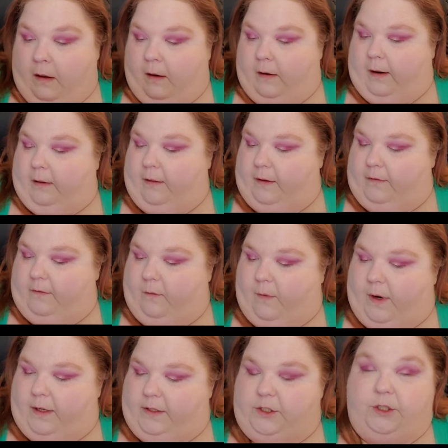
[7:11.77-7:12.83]
Now, Lisa,
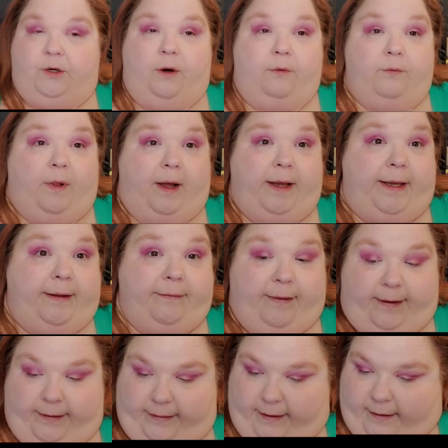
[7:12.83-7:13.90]
why did you go in
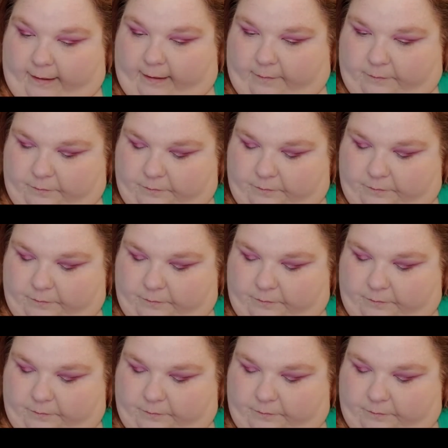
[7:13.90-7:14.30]
like that?